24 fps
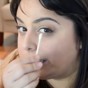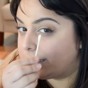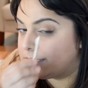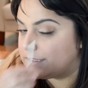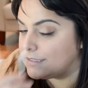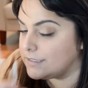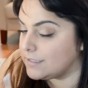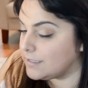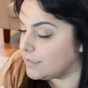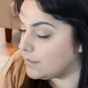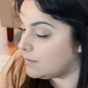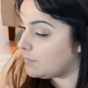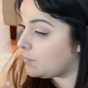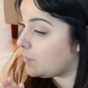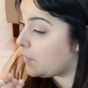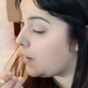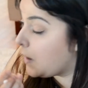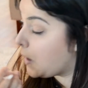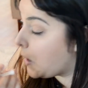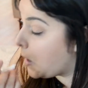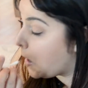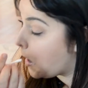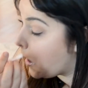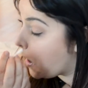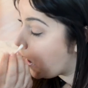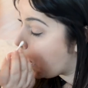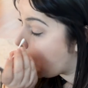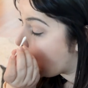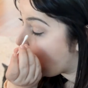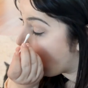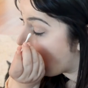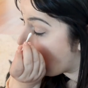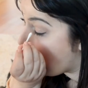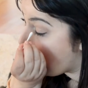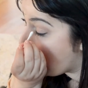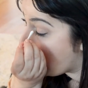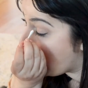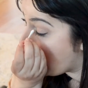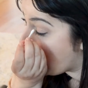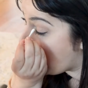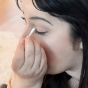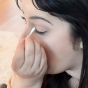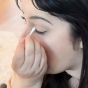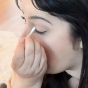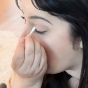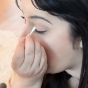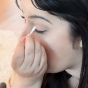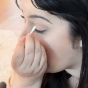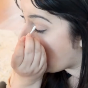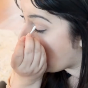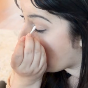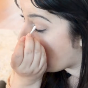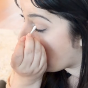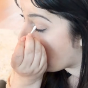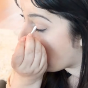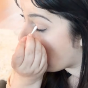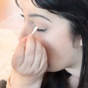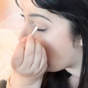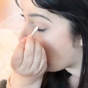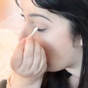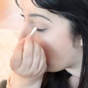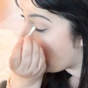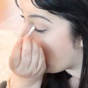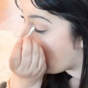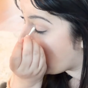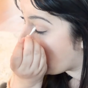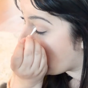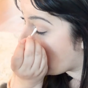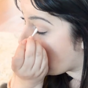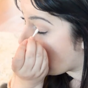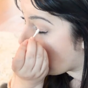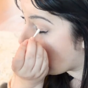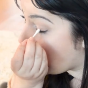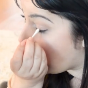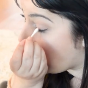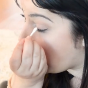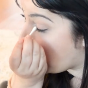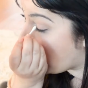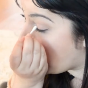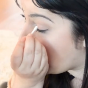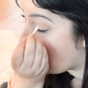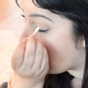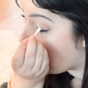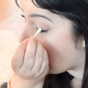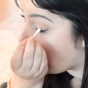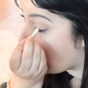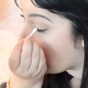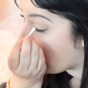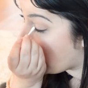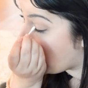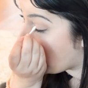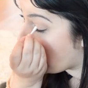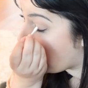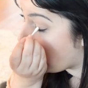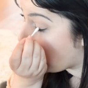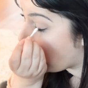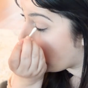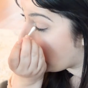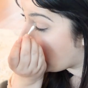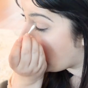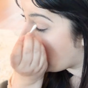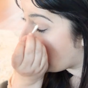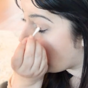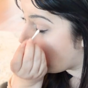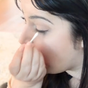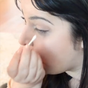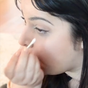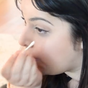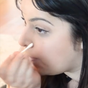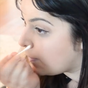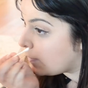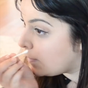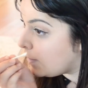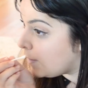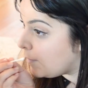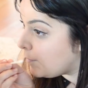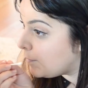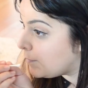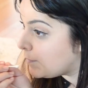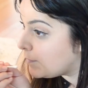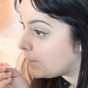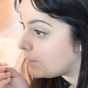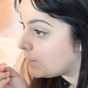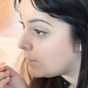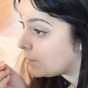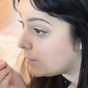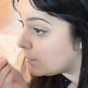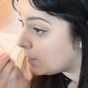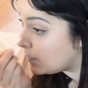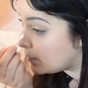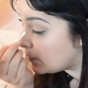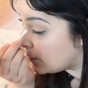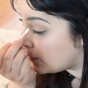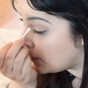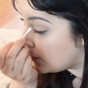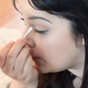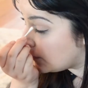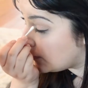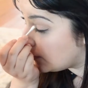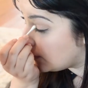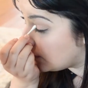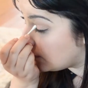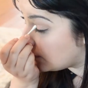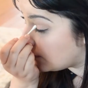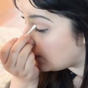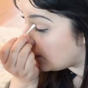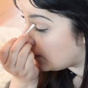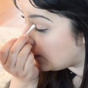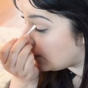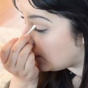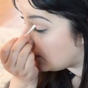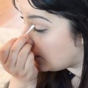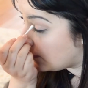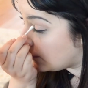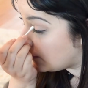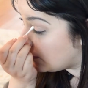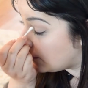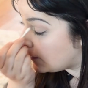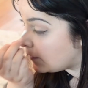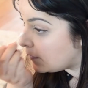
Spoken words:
dot in my, right there. I'm gonna kind of, yep, it's gone.